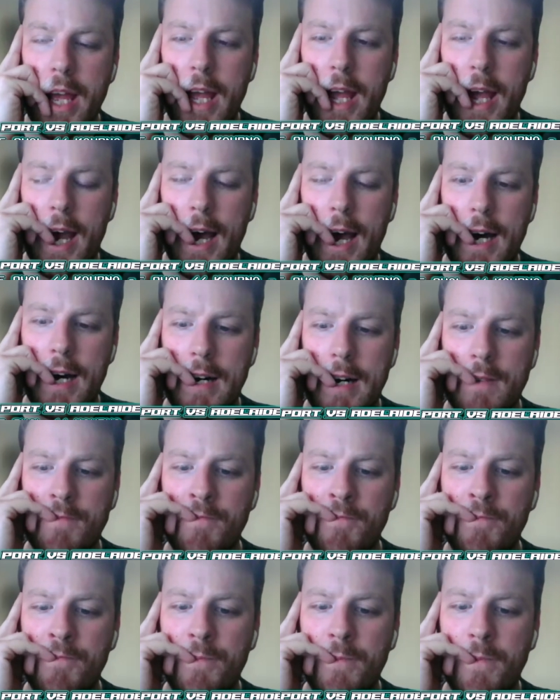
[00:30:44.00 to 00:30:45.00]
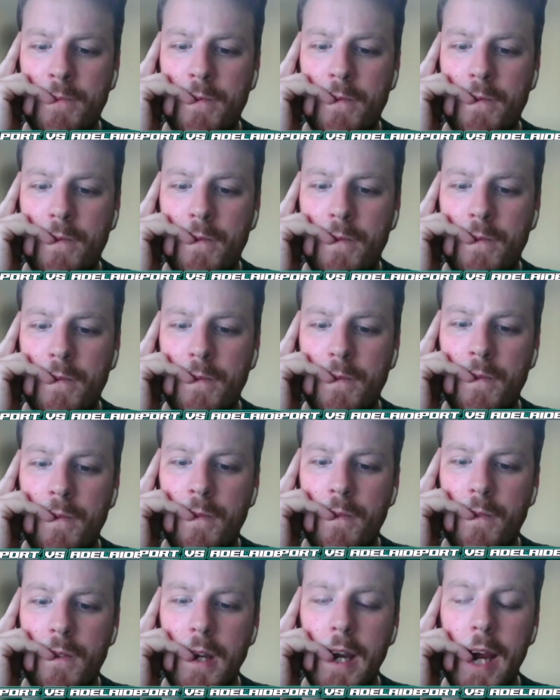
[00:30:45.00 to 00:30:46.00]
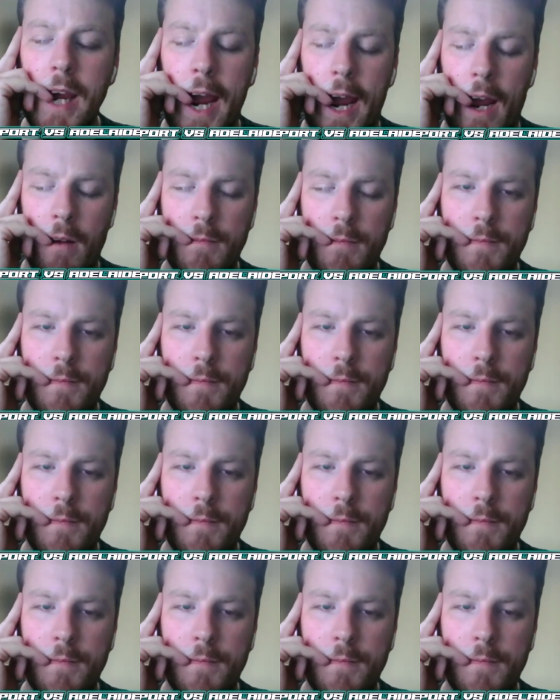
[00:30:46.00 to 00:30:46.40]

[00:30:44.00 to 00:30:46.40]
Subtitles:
um, yeah,